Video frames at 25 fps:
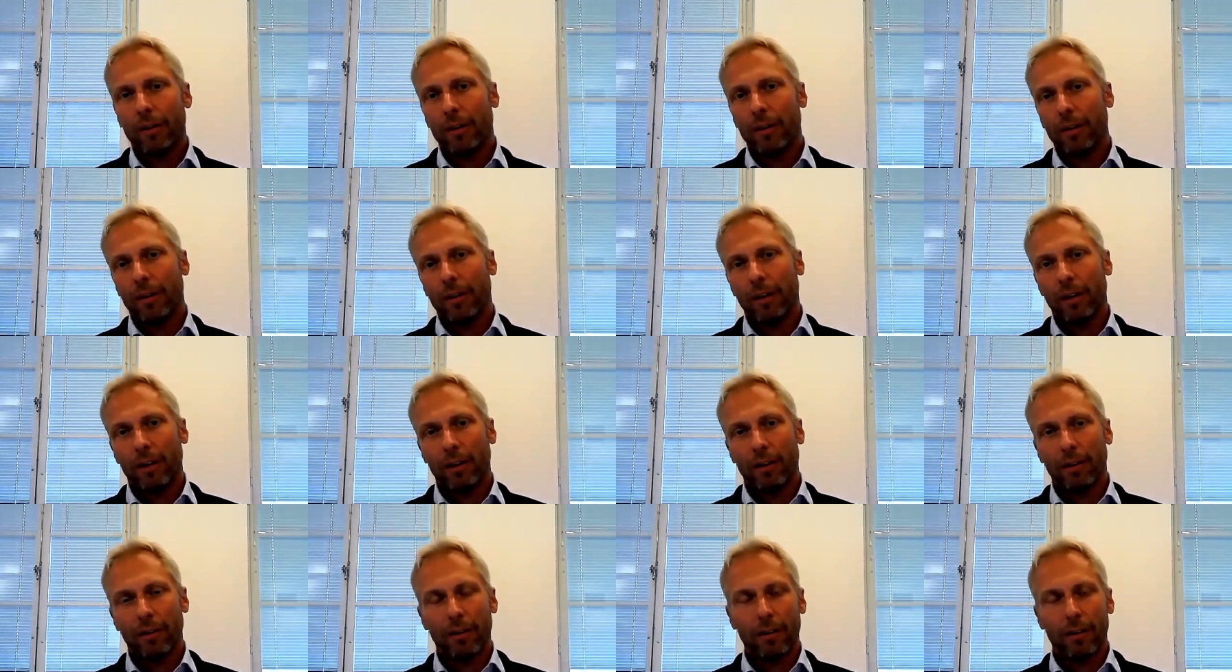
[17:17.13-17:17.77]
Uh,
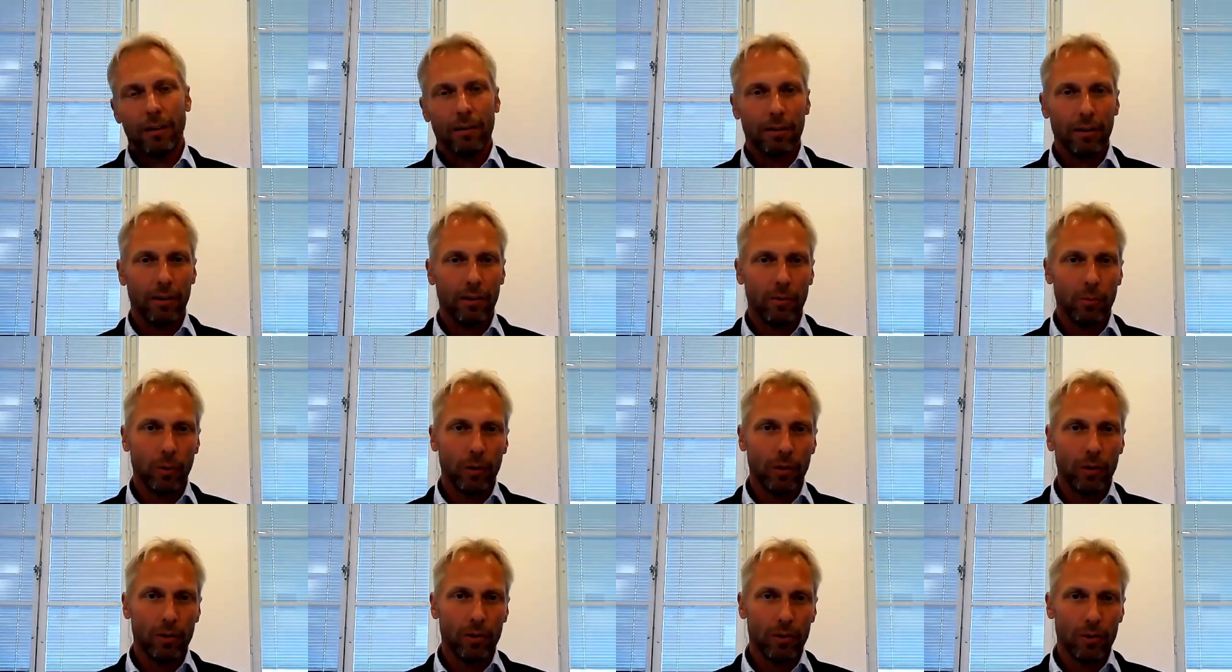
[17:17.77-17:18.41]
and uh, since
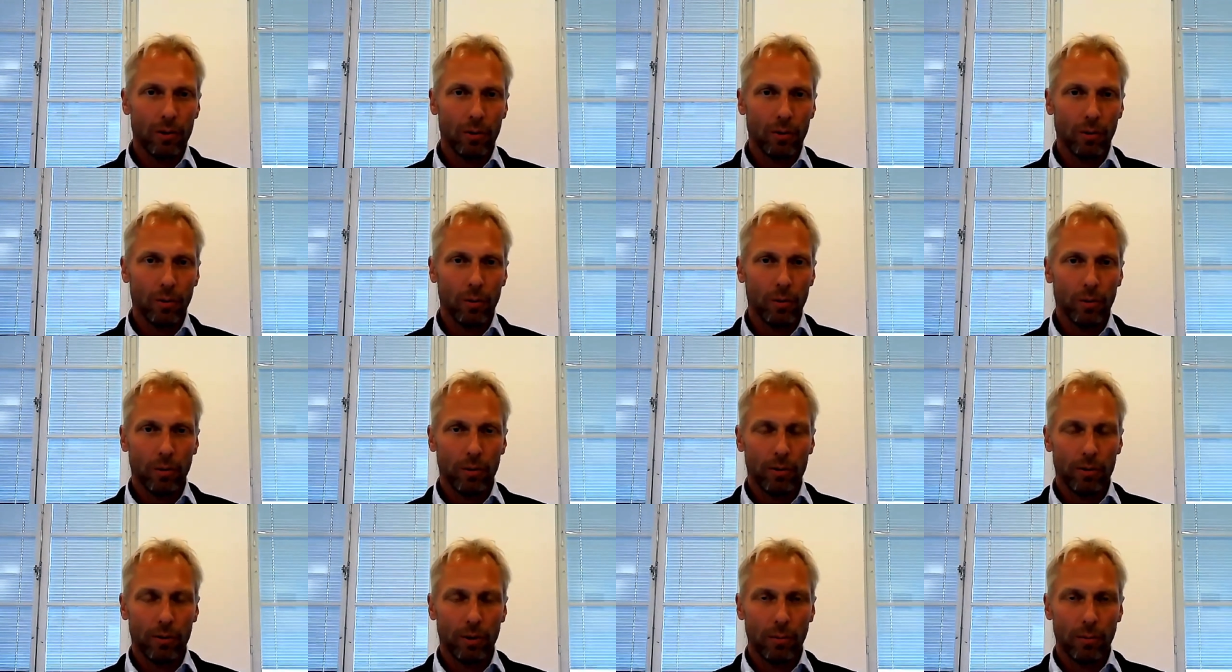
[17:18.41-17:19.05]
we controlled
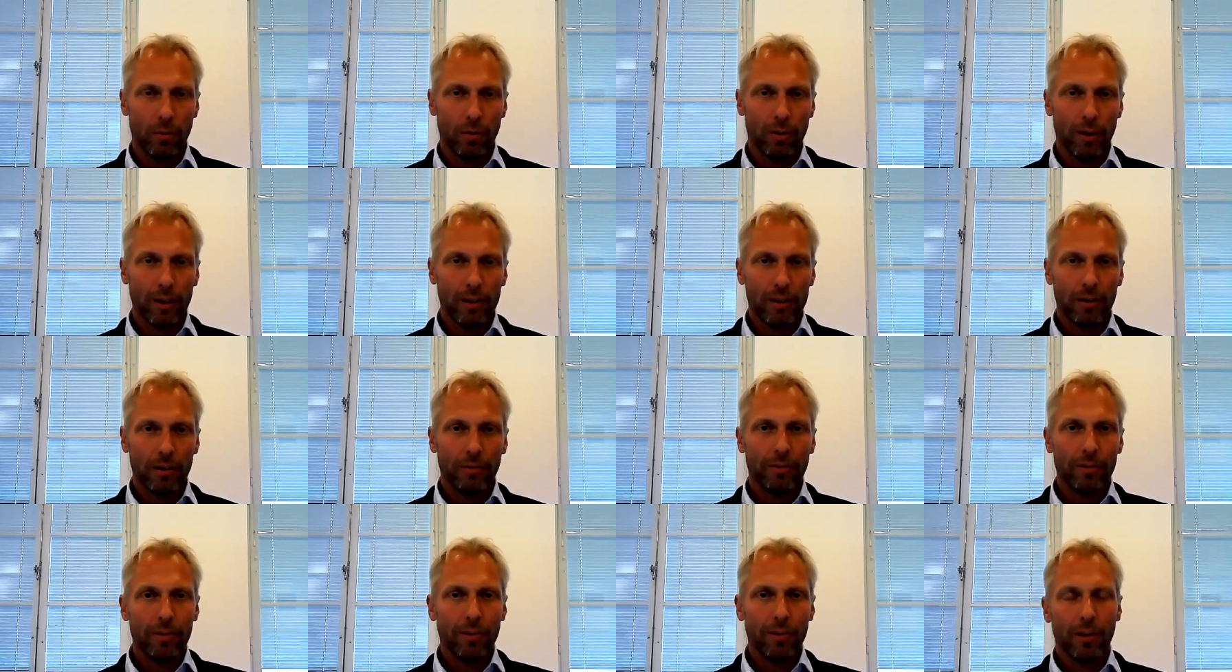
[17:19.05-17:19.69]
also the
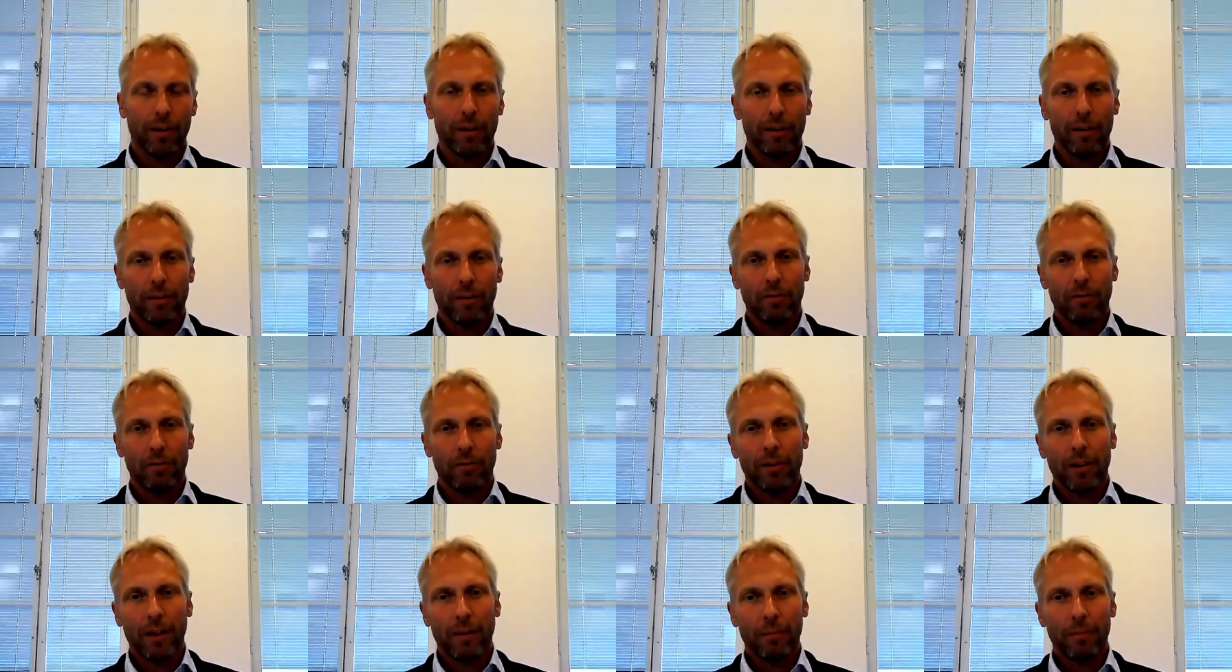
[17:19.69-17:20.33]
production facility in
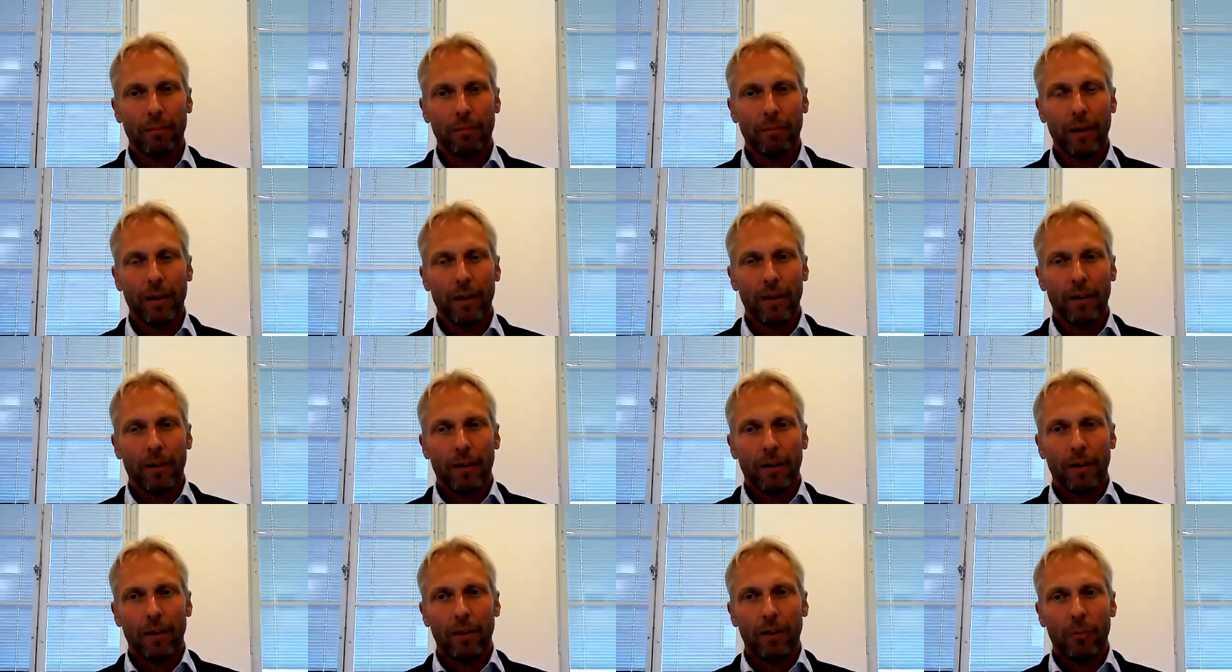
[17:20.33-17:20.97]
Vietnam,
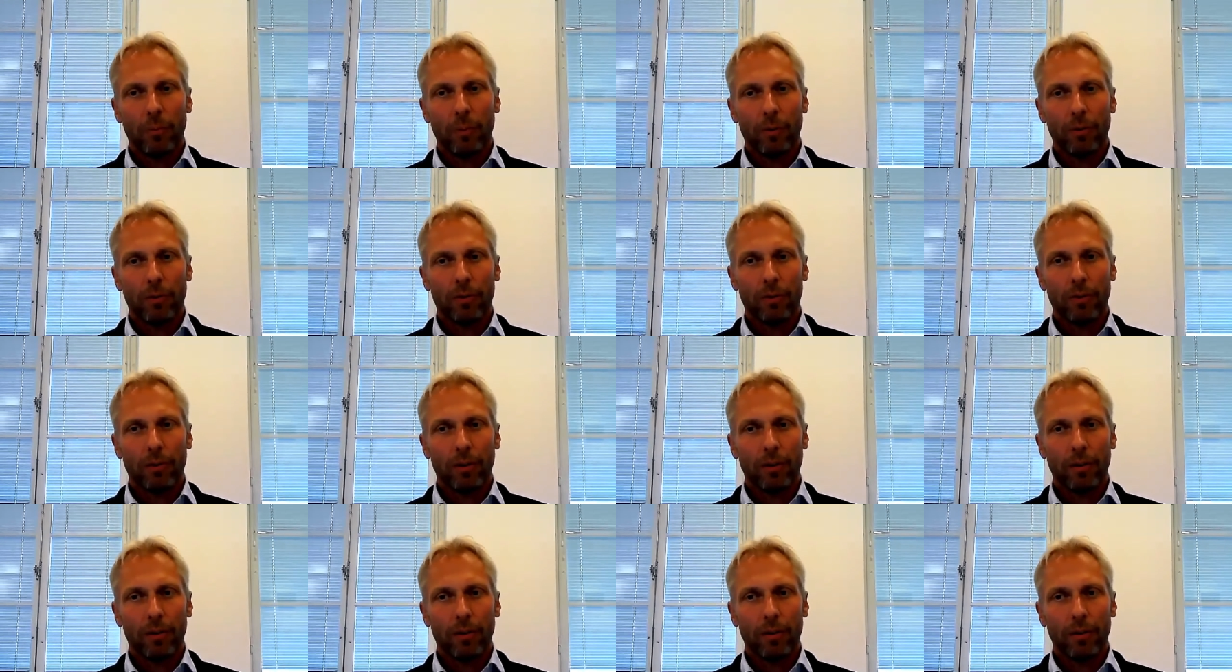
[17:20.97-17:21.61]
it was
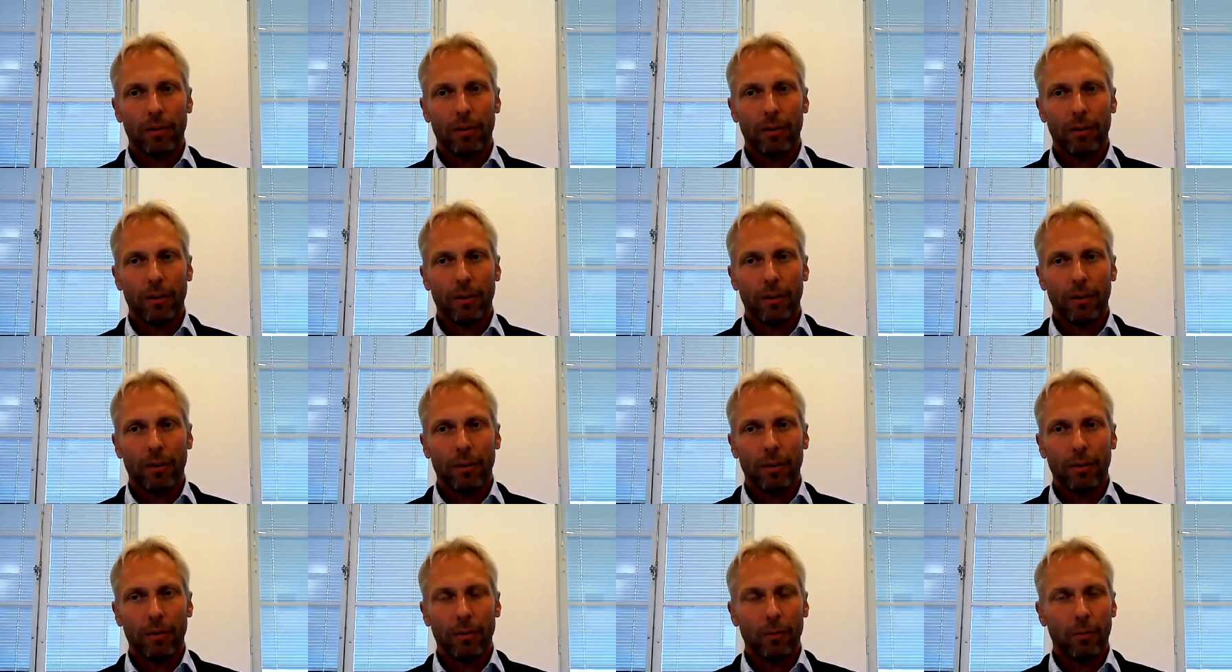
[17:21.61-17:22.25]

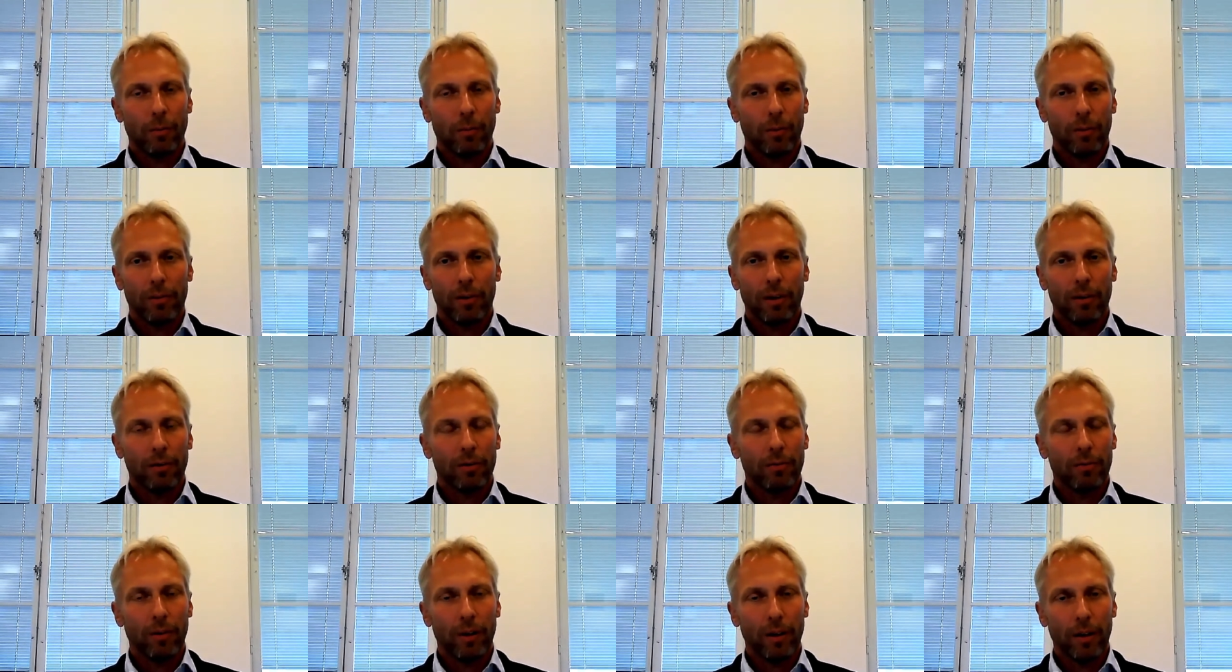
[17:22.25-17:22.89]
it was
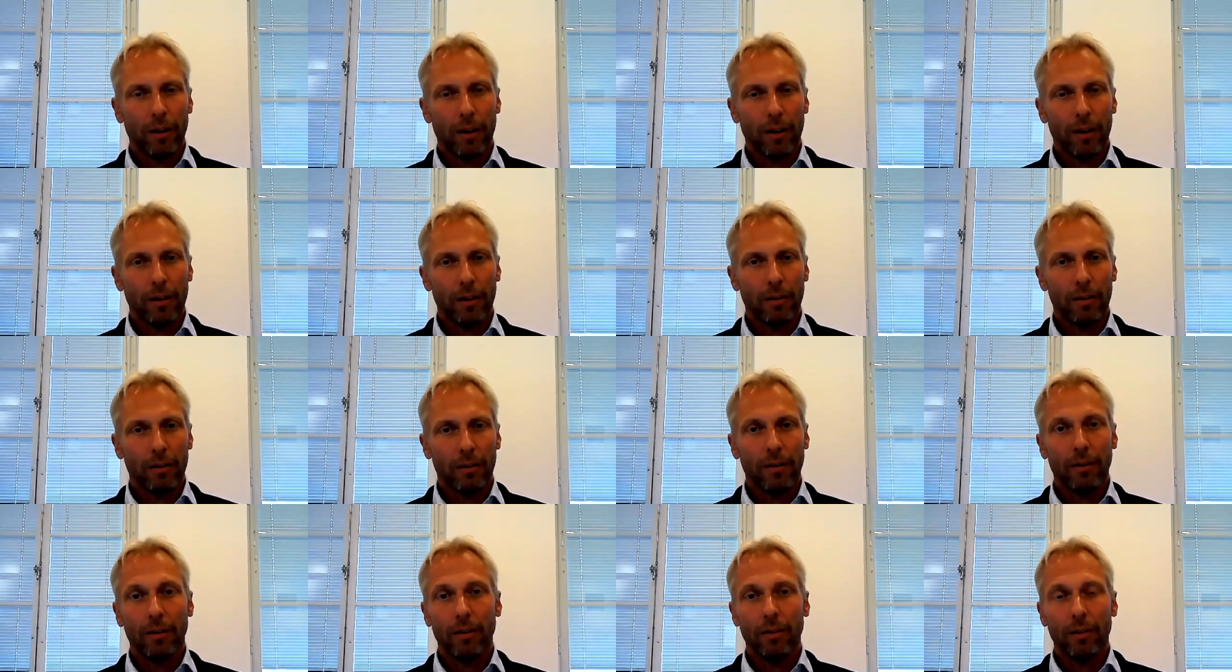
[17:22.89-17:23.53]
just very high
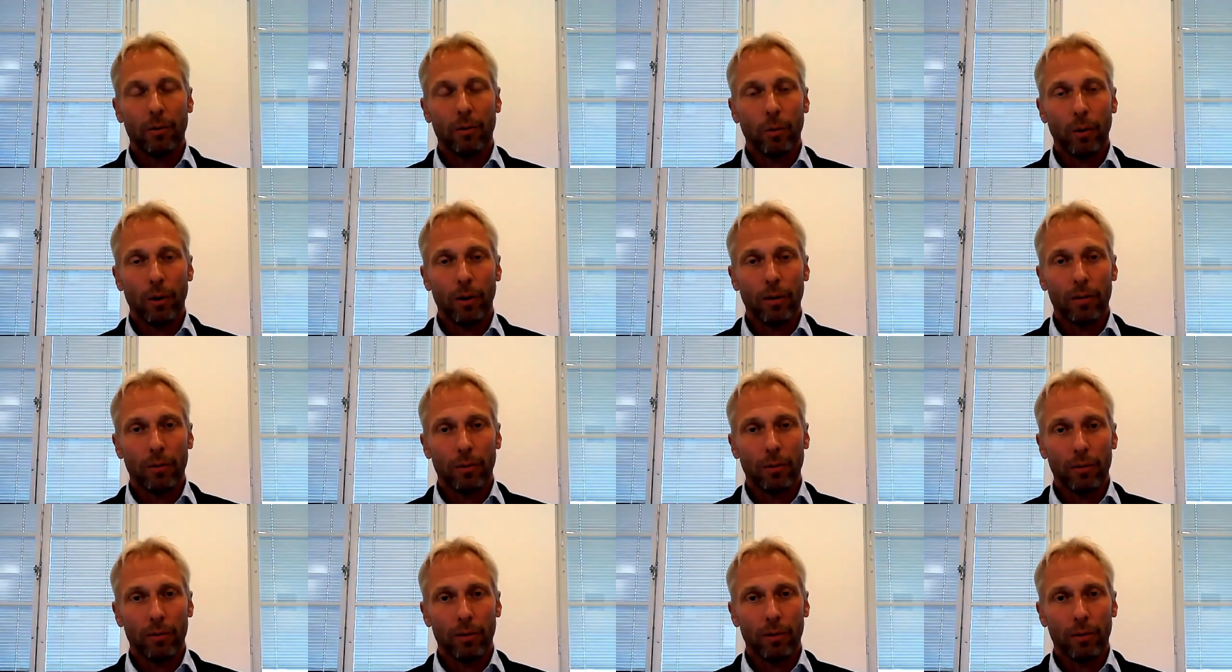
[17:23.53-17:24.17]
quality
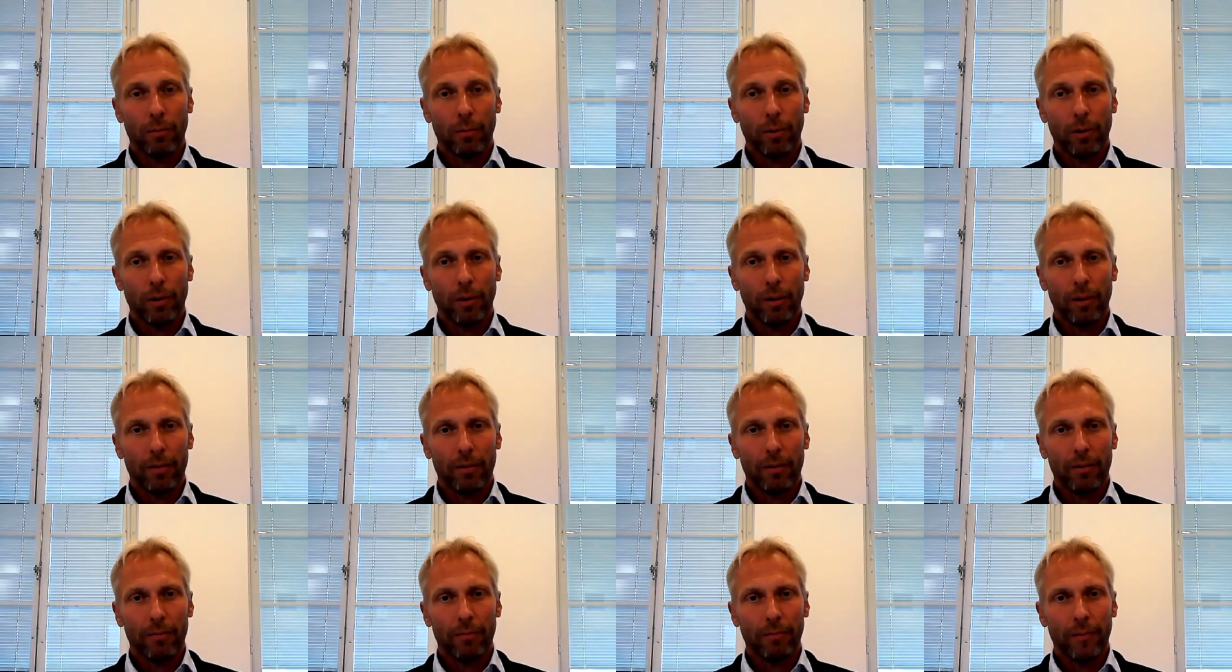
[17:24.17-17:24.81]
also on the
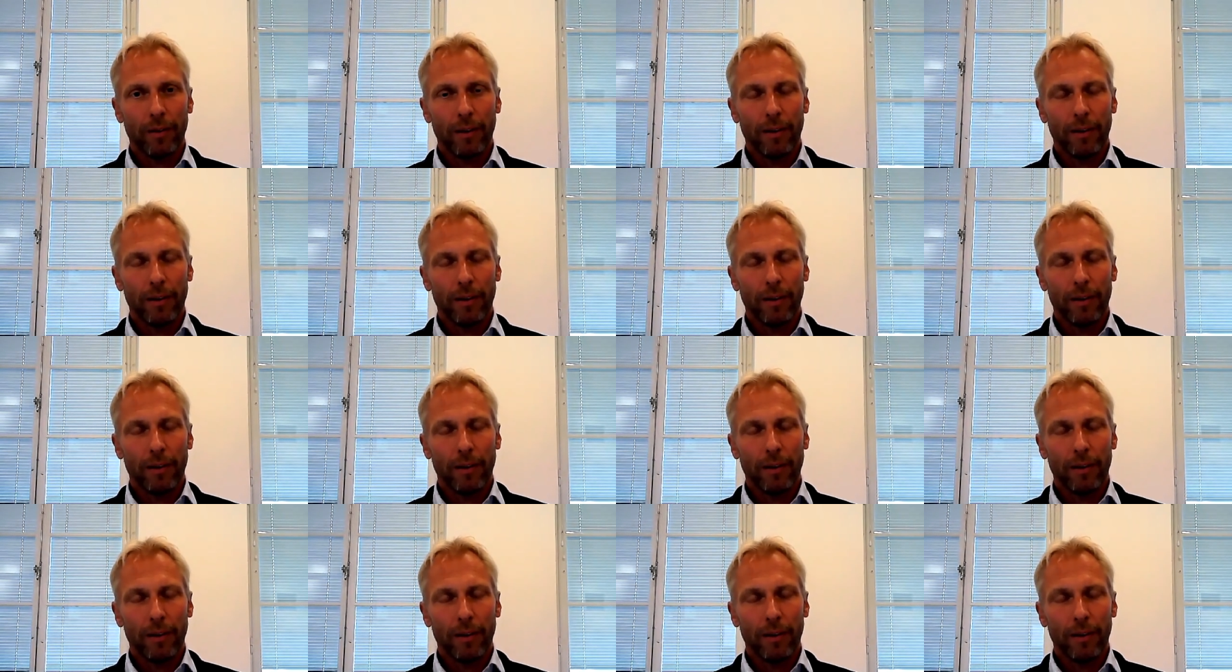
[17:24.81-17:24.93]
products.